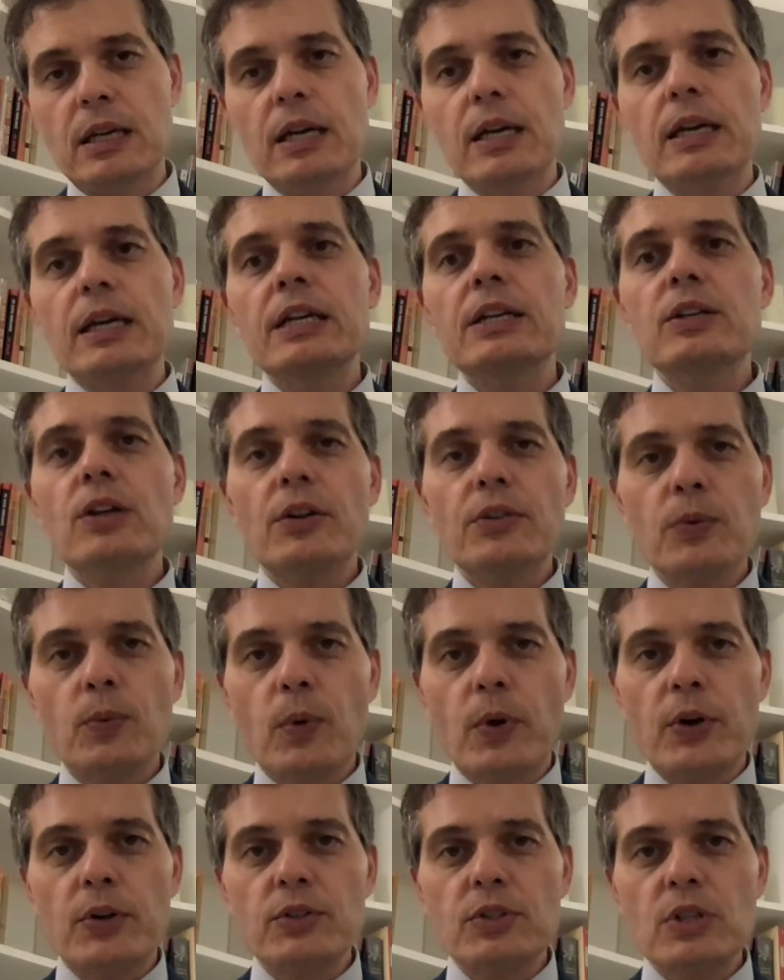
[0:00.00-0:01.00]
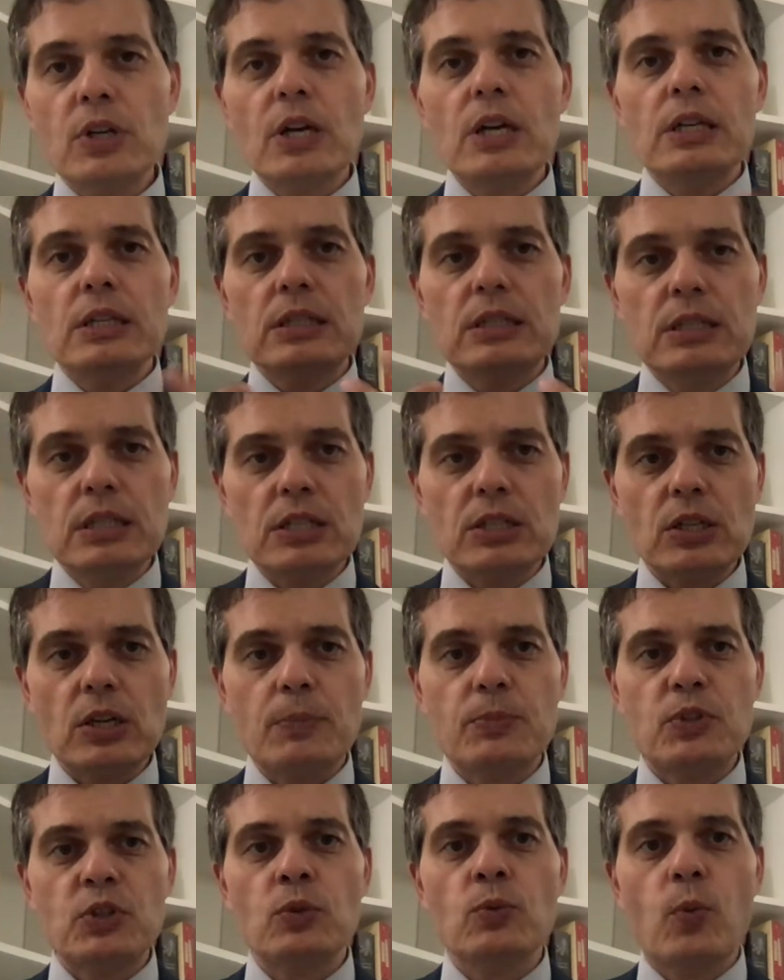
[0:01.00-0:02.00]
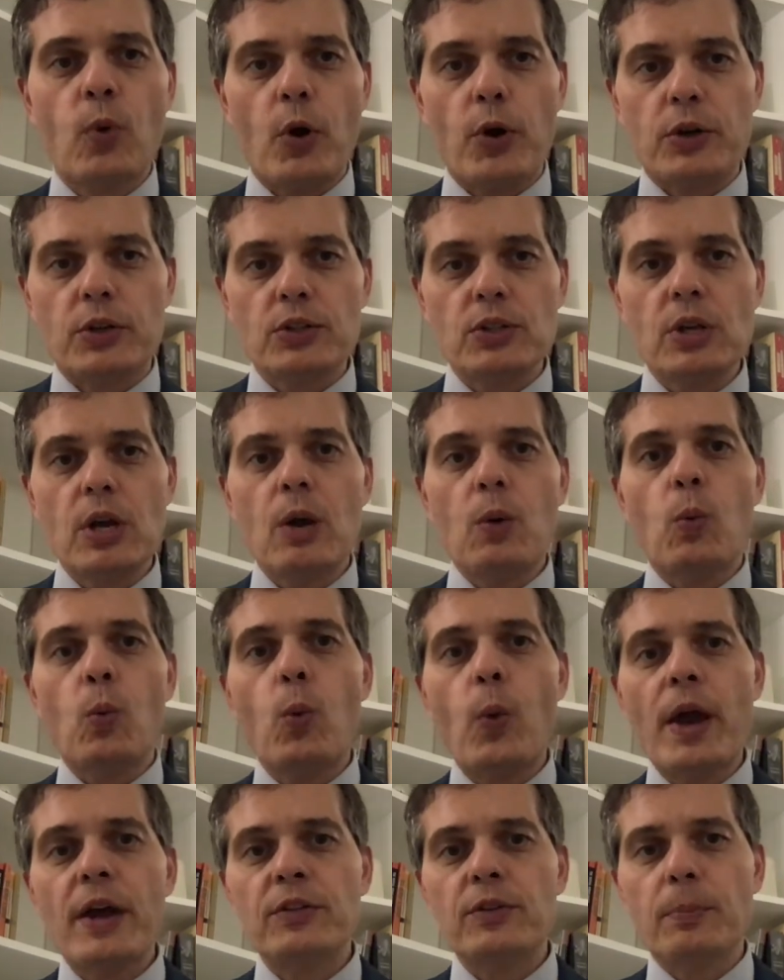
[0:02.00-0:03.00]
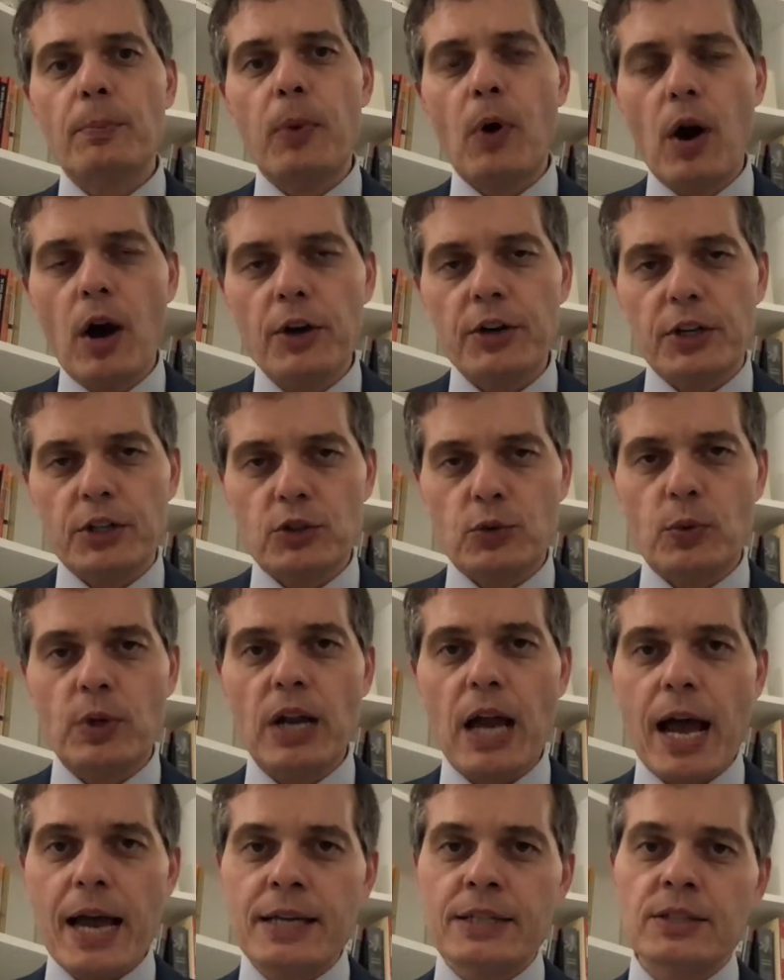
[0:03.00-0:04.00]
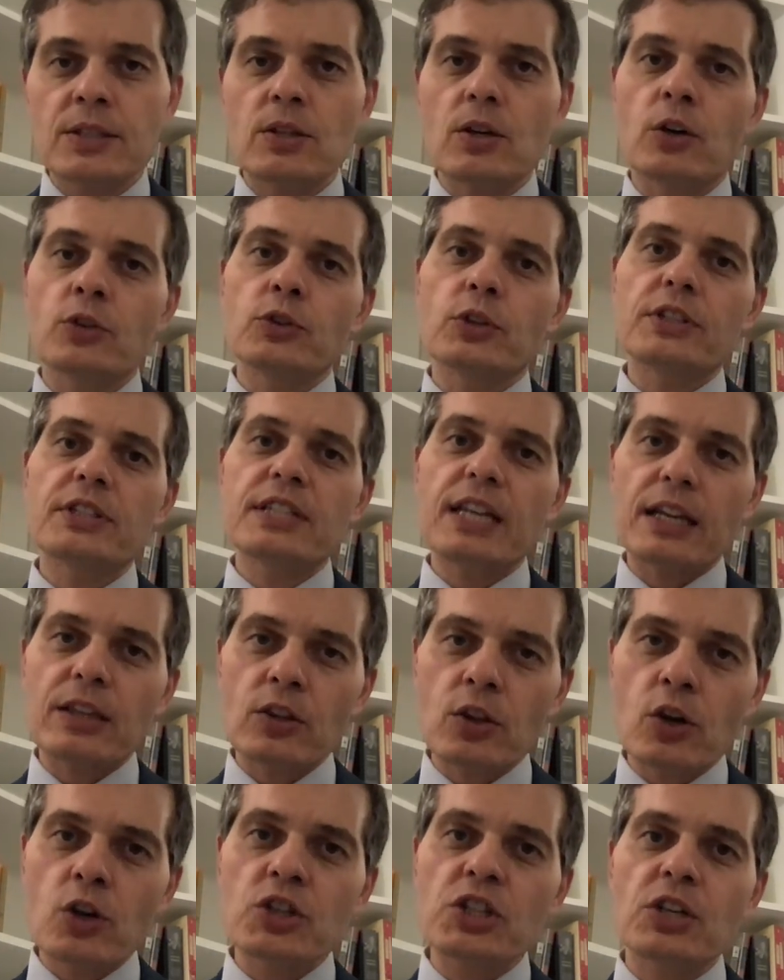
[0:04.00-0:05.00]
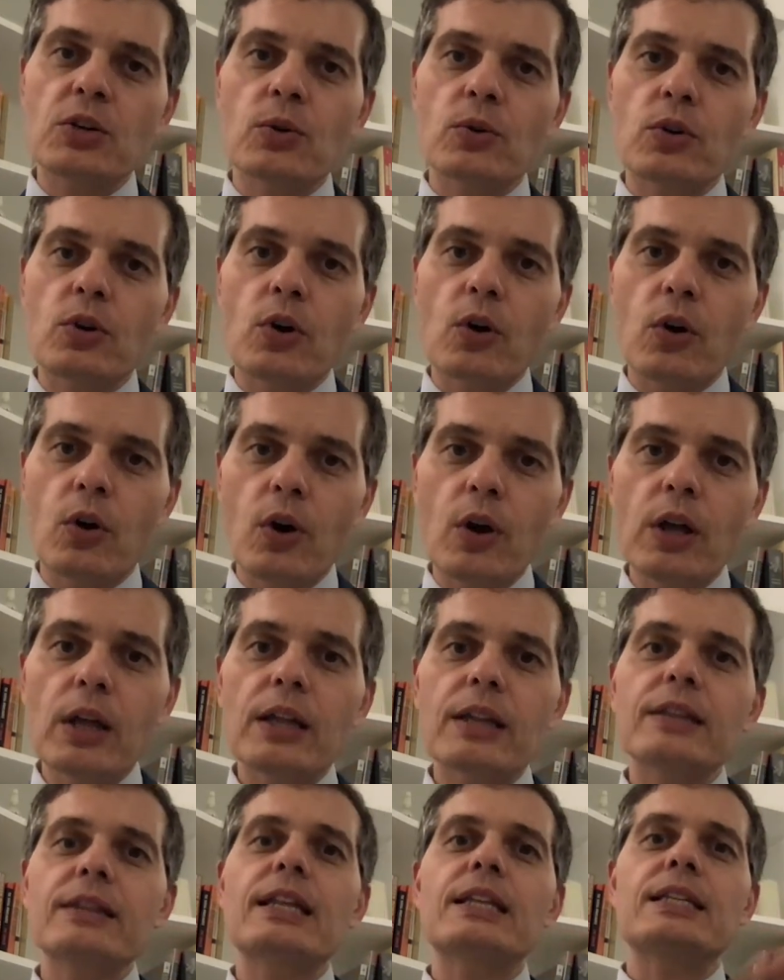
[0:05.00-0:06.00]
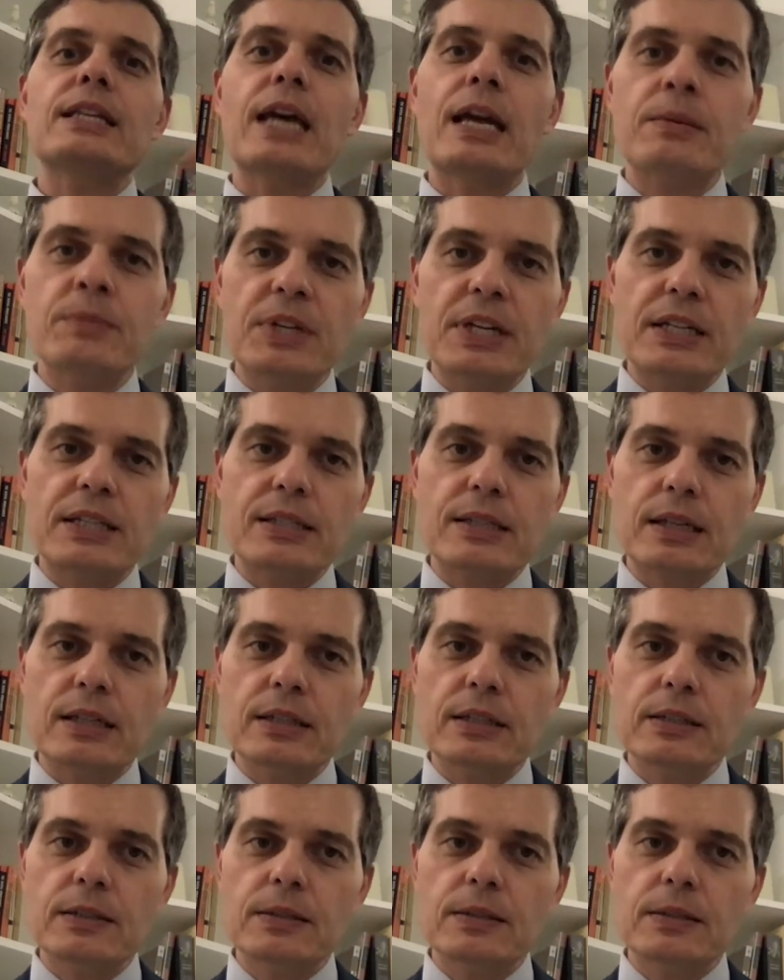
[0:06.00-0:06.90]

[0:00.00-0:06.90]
In other words, disruption works where the product relies on the technological core that can be extended.